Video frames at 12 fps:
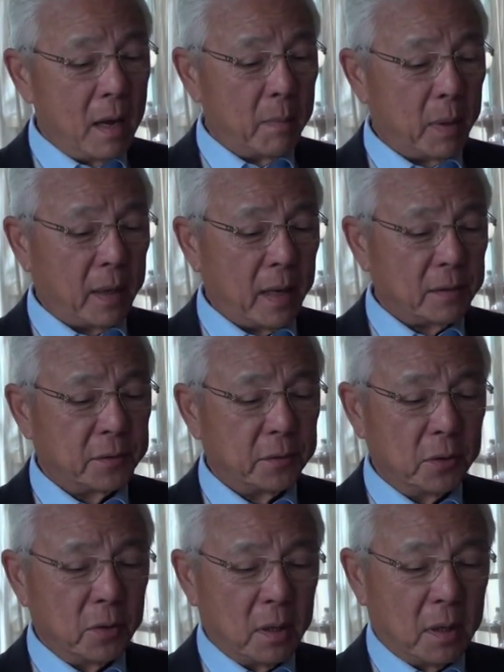But as to
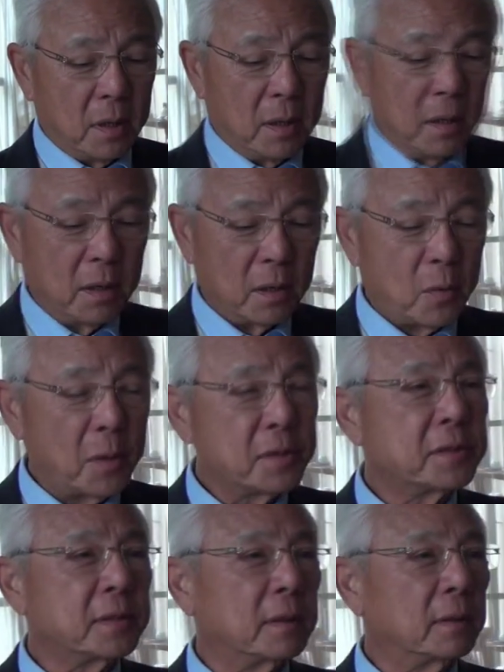your
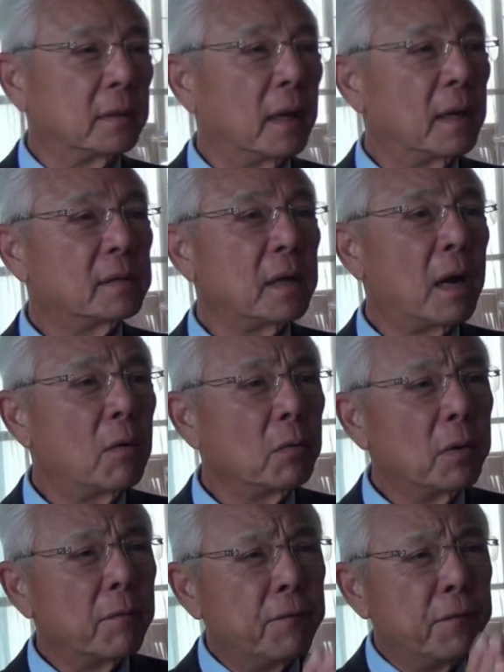question as how
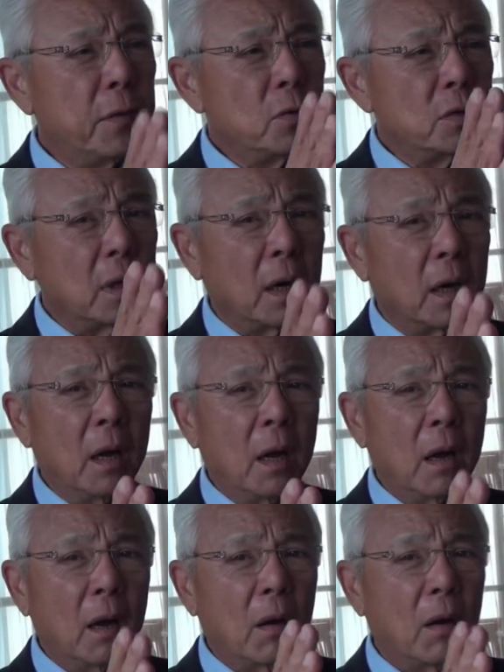the future
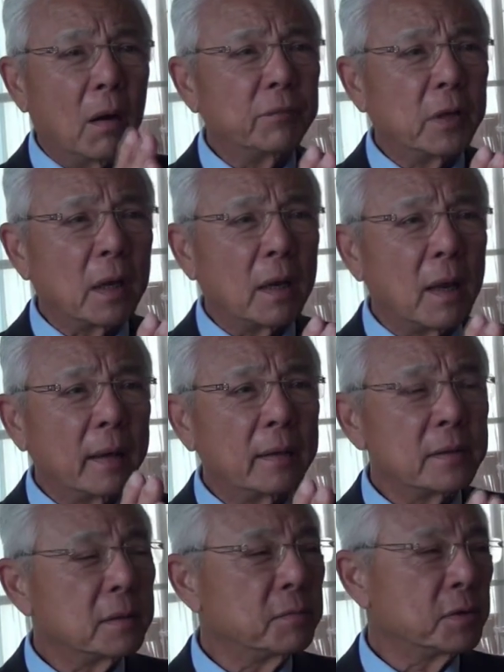of the
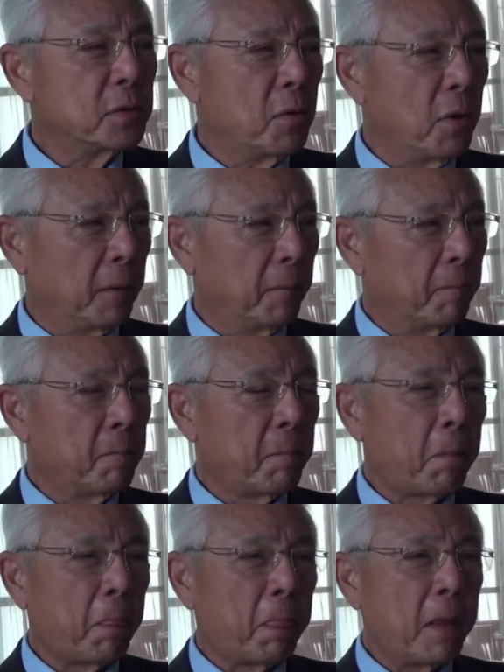Lionism is going,
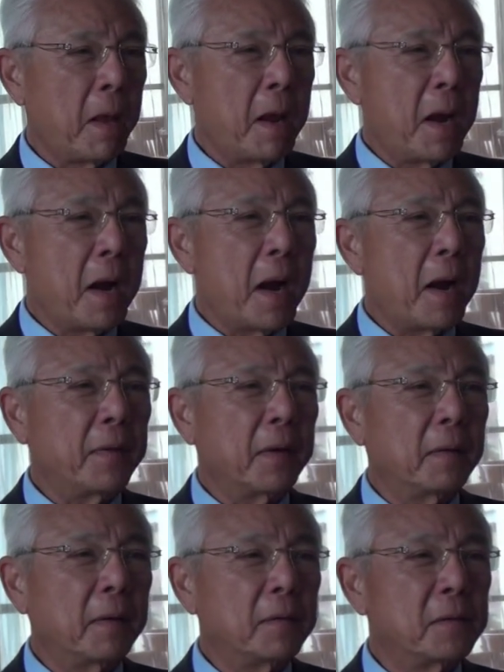I
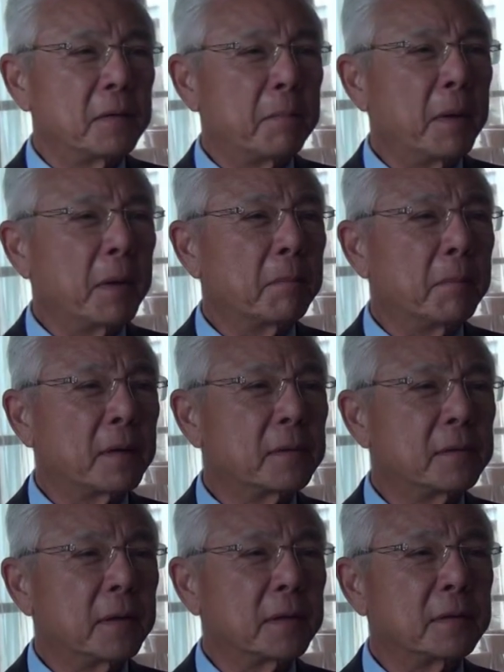think this is a big
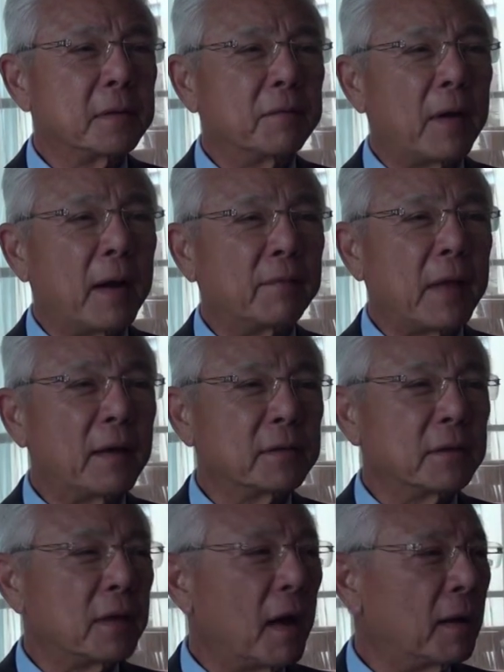
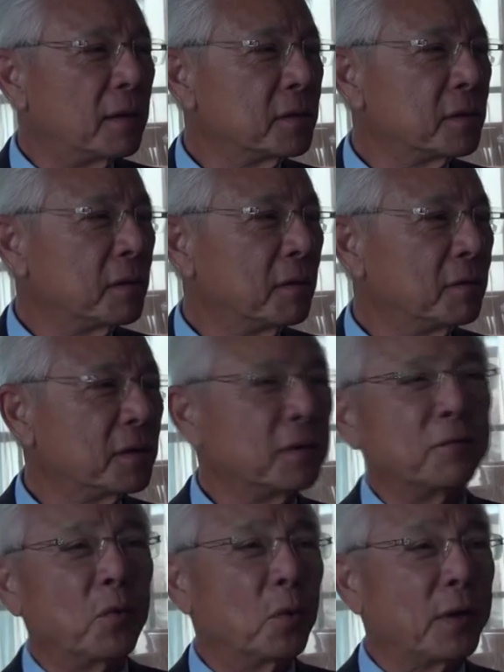$65,000,
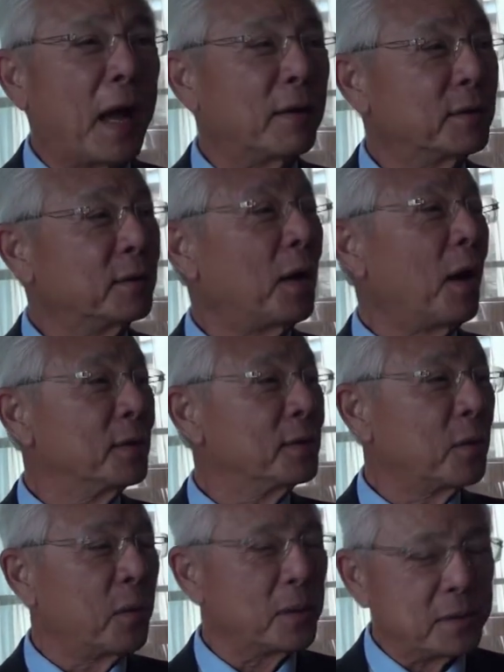$64,000
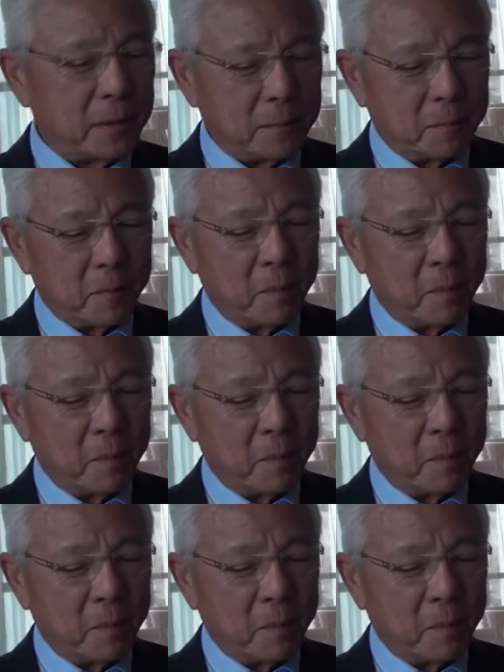question.